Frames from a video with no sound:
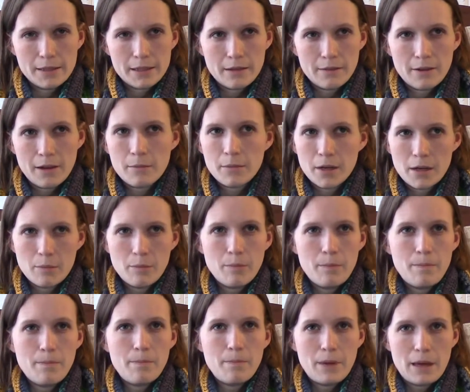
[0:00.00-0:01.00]
If I'm going to
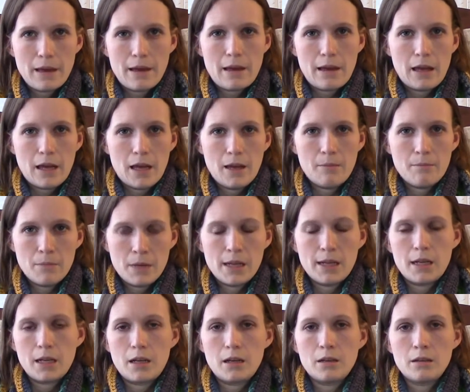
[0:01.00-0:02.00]
pay
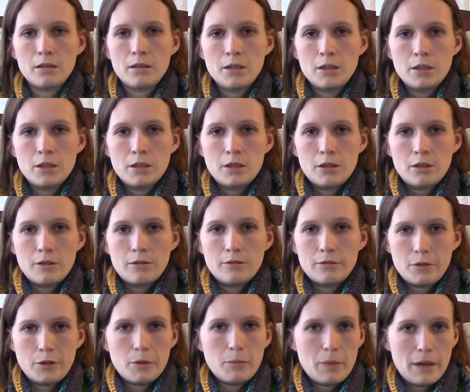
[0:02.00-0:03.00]
money
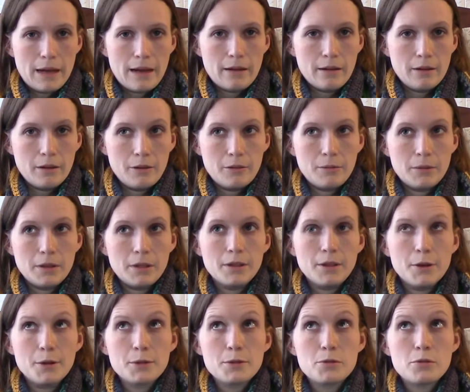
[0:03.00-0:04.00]
for a pattern when there
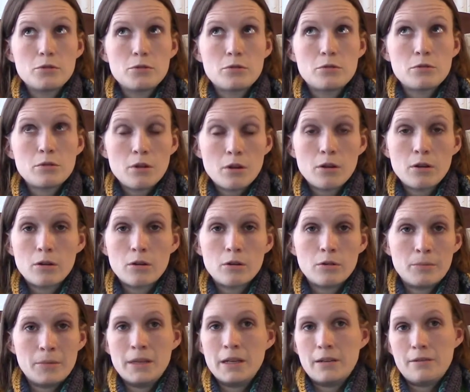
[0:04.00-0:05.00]
are so
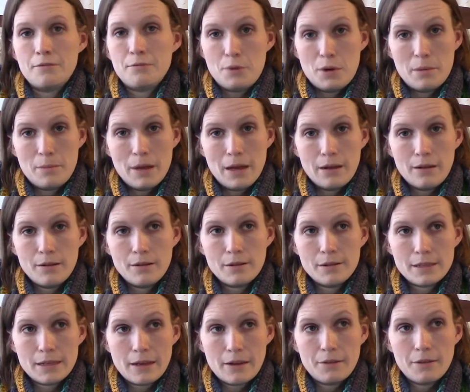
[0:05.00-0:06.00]
many free
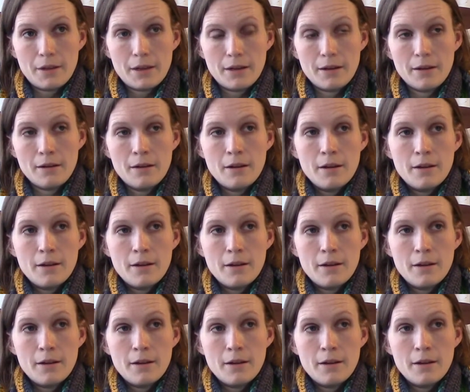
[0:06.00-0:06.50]
patterns out there,